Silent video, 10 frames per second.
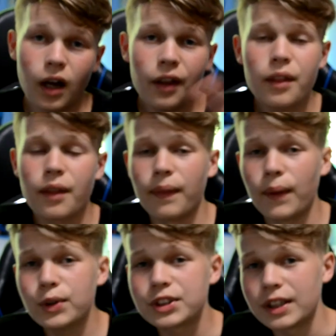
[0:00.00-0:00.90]
other than
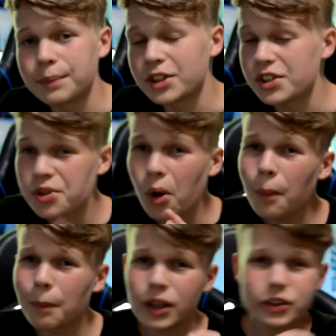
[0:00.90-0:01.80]
those tips, there's
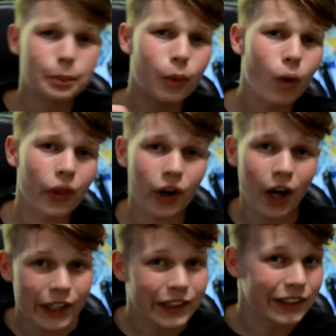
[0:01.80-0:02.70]
not much more that
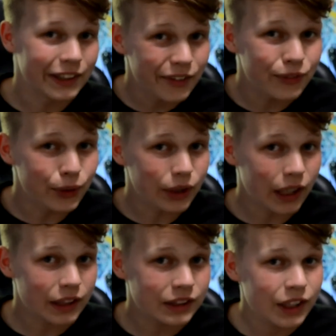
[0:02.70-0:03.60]
I can give you guys.